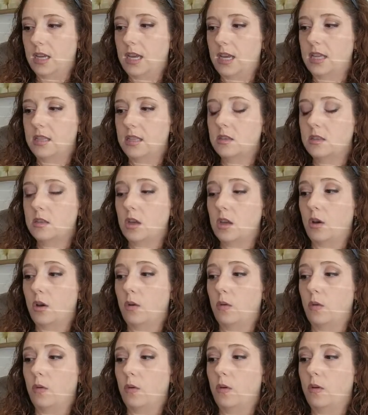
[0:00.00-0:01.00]
And
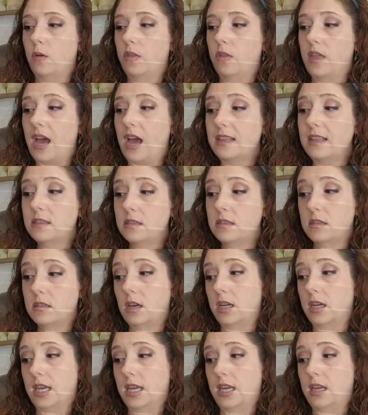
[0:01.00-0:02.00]
so that
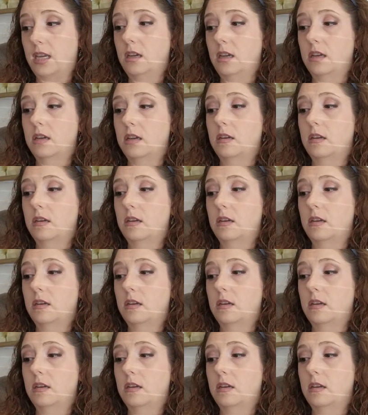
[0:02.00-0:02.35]
study